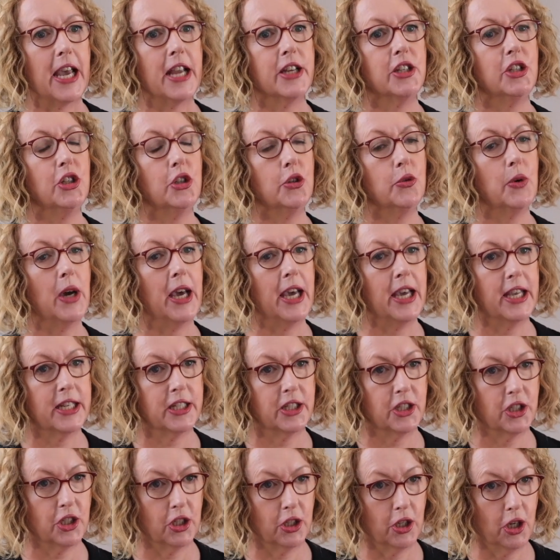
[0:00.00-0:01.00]
and you had
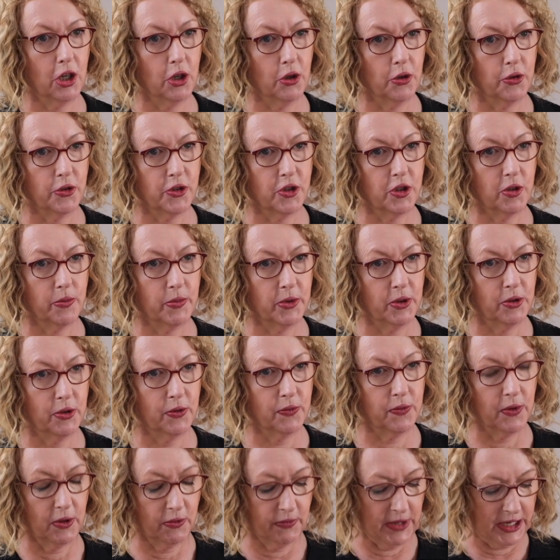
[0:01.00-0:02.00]
to close your
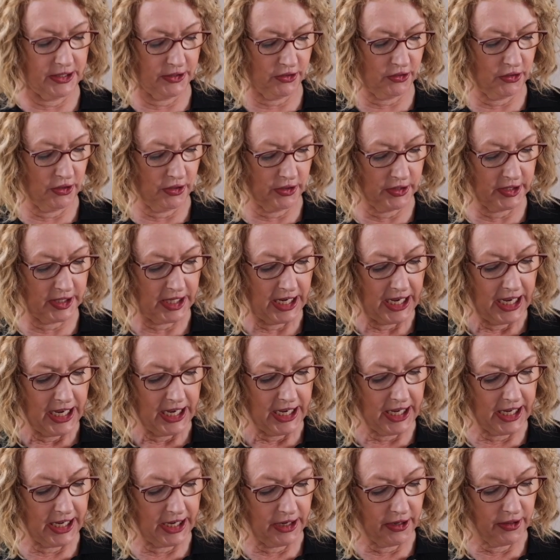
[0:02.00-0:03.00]
beautiful restaurant
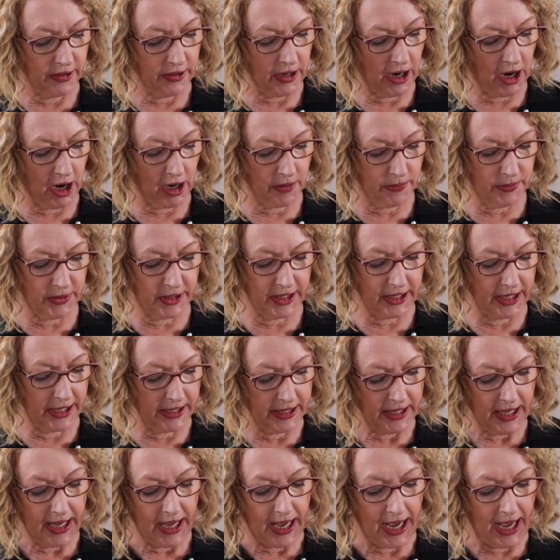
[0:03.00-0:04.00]
here, Ard
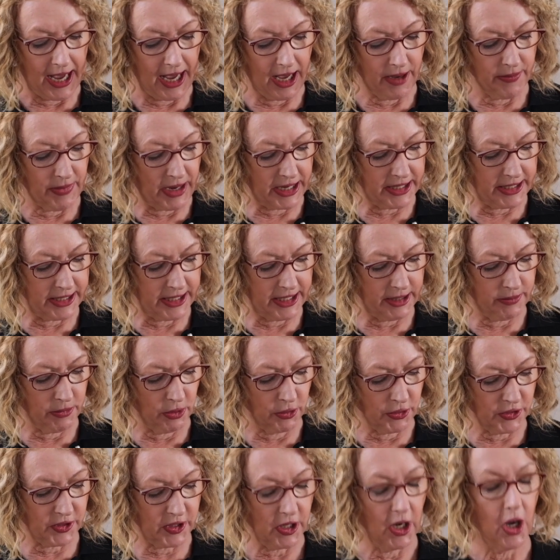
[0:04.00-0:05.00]
Bia, at
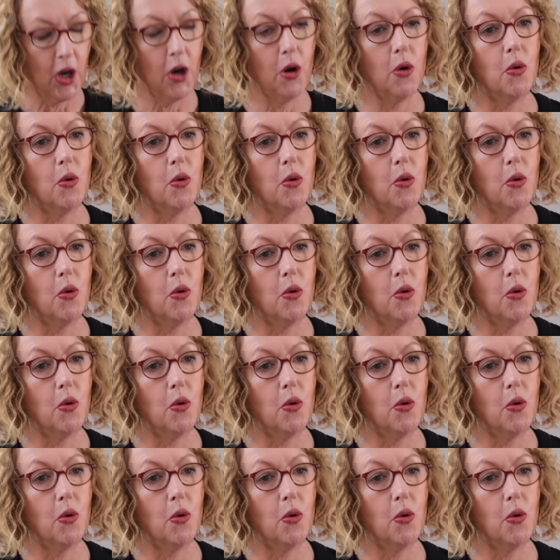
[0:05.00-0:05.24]
Nimmos.